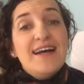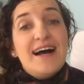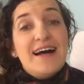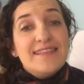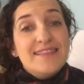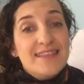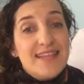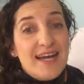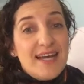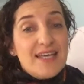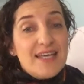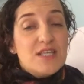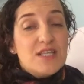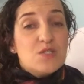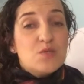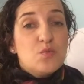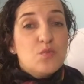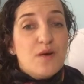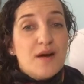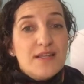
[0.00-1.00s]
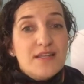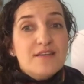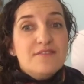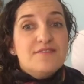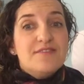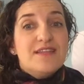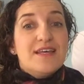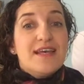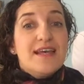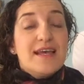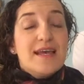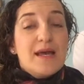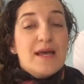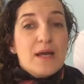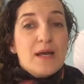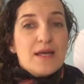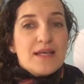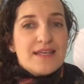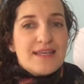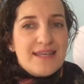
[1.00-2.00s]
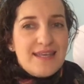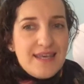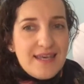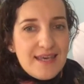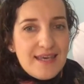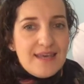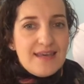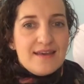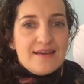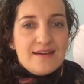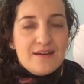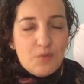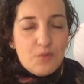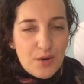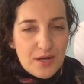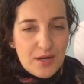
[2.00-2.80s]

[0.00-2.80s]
And that is one of the key